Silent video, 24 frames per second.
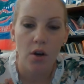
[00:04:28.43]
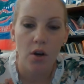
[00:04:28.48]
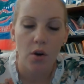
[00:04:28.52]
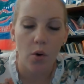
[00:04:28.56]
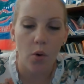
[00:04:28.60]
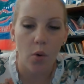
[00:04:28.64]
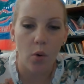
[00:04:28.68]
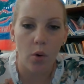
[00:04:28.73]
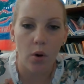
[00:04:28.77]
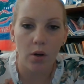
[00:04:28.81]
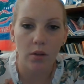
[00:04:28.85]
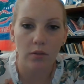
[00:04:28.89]

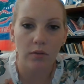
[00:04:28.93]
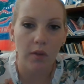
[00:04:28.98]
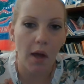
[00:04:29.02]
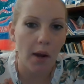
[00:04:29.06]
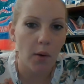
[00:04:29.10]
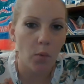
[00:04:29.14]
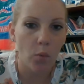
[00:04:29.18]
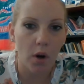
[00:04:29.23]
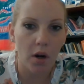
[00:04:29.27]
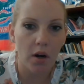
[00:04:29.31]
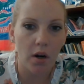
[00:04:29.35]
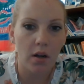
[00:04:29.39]
or
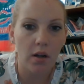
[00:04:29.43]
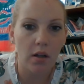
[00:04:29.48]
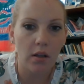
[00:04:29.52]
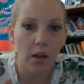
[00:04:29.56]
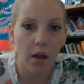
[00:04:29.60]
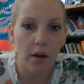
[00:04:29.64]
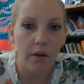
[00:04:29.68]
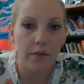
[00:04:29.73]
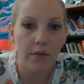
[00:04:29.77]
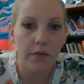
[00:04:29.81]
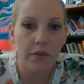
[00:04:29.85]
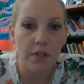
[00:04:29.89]
light work
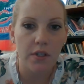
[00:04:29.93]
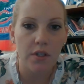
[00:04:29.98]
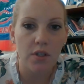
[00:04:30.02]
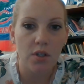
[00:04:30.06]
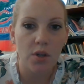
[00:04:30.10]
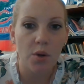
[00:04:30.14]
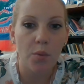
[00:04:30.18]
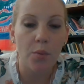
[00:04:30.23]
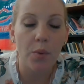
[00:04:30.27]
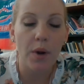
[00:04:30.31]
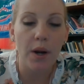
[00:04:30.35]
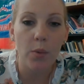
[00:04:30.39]
gloves
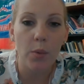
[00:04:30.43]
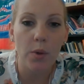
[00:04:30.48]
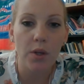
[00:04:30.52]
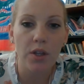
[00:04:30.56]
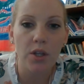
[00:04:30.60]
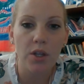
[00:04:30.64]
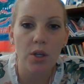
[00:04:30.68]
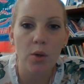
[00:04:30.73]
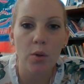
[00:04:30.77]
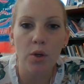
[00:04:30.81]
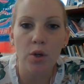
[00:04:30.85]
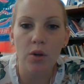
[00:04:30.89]
to bring with
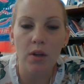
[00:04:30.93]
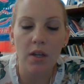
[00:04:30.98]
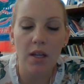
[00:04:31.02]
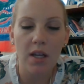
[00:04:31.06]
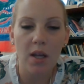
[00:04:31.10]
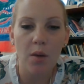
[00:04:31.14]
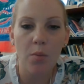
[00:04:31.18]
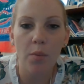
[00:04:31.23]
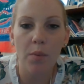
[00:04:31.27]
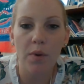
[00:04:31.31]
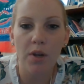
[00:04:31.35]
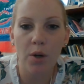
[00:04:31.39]
you, and you can
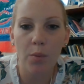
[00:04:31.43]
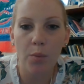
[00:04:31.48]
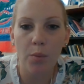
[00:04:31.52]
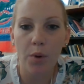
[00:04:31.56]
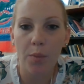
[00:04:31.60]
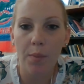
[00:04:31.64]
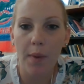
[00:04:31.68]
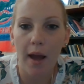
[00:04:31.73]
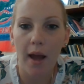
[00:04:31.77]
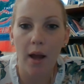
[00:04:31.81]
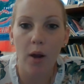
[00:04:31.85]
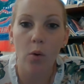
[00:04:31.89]
keep them in your book
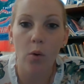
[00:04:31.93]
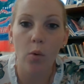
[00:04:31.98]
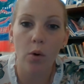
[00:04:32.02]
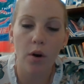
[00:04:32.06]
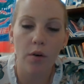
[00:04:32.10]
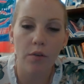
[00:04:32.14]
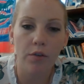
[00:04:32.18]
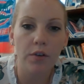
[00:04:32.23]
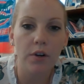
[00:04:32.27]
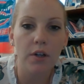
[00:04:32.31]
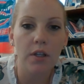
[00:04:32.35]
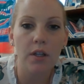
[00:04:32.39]
bag or
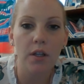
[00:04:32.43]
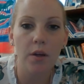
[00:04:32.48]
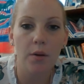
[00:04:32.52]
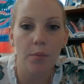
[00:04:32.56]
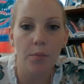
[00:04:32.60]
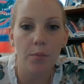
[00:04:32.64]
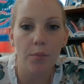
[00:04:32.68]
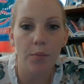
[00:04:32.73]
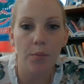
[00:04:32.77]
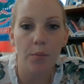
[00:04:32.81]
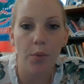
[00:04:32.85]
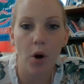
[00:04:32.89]
over at the
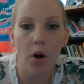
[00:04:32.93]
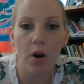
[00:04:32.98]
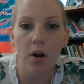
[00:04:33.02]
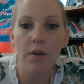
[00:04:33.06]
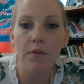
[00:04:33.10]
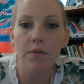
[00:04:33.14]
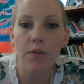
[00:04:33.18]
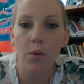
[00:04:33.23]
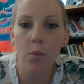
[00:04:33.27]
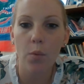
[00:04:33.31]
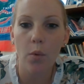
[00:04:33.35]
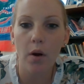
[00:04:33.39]
barn
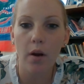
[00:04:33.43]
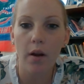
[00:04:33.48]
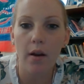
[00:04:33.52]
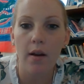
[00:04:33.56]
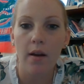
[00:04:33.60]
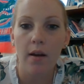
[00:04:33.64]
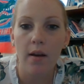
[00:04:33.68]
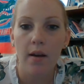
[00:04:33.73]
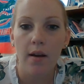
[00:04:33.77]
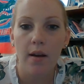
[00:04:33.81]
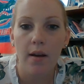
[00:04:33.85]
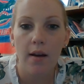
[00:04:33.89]
if you want,
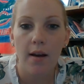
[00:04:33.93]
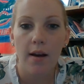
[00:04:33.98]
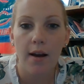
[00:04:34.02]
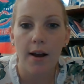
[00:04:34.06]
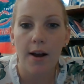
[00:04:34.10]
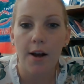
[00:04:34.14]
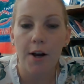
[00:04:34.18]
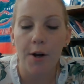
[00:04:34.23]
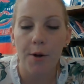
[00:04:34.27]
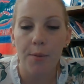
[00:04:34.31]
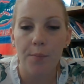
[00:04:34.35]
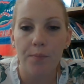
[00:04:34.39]

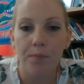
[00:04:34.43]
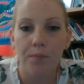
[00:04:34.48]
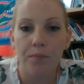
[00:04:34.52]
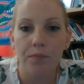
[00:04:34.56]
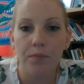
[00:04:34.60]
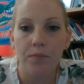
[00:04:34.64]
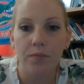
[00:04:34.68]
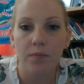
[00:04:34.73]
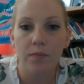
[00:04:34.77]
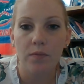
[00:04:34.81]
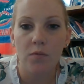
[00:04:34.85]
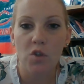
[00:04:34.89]

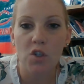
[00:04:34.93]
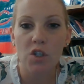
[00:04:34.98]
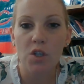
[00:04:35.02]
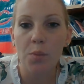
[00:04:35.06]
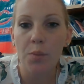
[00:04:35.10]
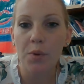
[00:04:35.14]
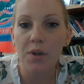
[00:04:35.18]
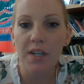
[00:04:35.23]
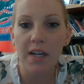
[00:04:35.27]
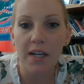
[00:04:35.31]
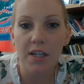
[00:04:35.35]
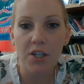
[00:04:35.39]
just to
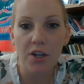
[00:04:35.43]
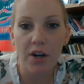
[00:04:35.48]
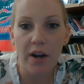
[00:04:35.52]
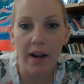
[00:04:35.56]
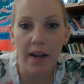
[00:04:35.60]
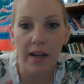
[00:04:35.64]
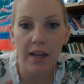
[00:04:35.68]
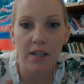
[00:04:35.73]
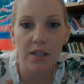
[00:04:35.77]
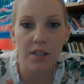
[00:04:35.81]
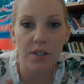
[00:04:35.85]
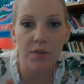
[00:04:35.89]
protect your
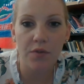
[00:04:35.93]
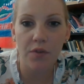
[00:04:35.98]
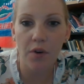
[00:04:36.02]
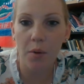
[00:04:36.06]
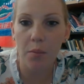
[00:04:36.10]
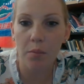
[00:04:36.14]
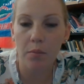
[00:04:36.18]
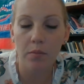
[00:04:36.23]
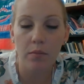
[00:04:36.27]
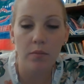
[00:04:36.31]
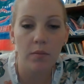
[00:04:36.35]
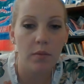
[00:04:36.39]
hands
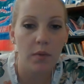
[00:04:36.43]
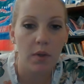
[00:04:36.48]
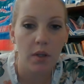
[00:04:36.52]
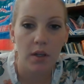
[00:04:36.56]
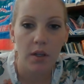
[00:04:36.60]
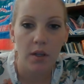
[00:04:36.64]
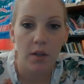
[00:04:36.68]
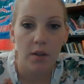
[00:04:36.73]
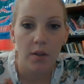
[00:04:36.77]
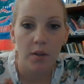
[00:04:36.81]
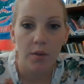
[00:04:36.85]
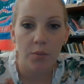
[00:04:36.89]
from
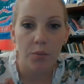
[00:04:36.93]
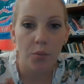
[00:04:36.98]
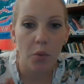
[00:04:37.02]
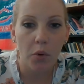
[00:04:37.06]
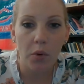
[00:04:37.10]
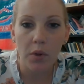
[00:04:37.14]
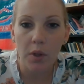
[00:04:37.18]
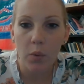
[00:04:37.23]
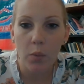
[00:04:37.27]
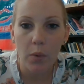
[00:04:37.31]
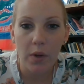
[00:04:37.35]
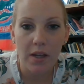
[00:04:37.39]

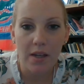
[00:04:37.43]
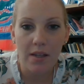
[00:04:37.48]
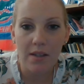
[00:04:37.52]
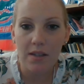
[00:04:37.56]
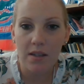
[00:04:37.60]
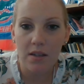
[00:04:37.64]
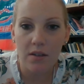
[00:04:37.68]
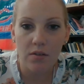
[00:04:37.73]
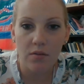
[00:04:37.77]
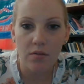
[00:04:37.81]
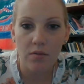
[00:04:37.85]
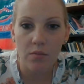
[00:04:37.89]
pulling weeds
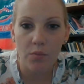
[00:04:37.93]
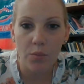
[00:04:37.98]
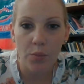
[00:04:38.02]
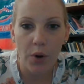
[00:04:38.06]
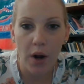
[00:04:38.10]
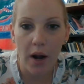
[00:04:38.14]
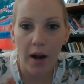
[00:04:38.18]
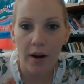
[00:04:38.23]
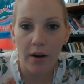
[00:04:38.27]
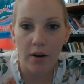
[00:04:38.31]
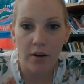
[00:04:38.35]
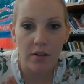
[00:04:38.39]
and
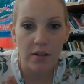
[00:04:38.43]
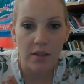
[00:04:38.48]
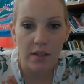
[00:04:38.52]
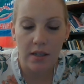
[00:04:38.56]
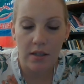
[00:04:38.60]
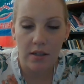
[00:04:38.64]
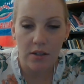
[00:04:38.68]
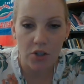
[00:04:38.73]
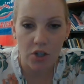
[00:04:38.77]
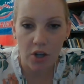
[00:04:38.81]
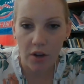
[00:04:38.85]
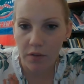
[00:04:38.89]
briars
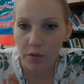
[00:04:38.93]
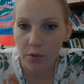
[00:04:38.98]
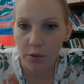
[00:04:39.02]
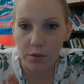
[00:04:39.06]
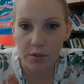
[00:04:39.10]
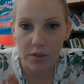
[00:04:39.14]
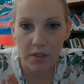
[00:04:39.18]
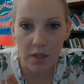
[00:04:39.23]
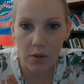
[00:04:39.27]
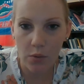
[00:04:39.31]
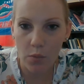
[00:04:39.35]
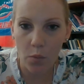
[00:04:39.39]
and
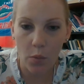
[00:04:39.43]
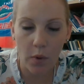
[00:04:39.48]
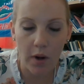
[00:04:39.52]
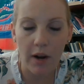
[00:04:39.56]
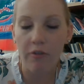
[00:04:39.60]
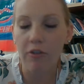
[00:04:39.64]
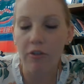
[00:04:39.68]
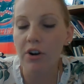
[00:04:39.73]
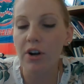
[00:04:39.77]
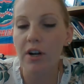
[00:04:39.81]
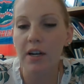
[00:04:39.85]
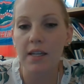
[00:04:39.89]
shovels and
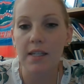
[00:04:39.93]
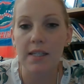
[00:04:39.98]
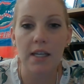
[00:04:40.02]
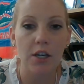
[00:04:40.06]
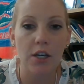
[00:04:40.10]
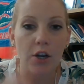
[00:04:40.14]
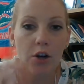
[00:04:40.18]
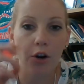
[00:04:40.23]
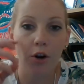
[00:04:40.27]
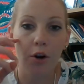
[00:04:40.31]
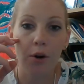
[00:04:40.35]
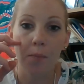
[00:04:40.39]
whatever it is that
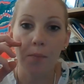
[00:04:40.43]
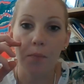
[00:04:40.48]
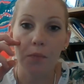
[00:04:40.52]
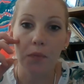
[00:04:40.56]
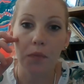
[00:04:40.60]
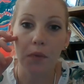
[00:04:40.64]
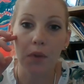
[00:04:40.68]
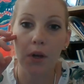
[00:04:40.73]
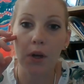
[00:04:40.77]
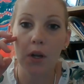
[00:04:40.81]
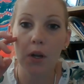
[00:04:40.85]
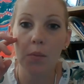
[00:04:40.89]
you're
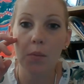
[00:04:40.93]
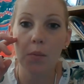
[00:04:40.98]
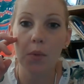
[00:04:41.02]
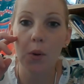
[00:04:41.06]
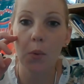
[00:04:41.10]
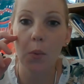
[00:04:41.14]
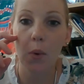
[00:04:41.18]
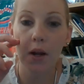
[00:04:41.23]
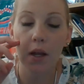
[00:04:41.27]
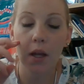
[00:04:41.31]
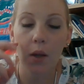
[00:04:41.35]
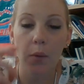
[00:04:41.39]
going to be
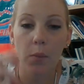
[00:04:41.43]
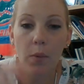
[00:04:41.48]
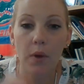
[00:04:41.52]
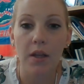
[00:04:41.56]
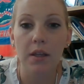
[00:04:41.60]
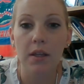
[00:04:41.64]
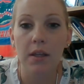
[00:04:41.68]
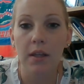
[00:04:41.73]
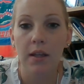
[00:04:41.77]
working with.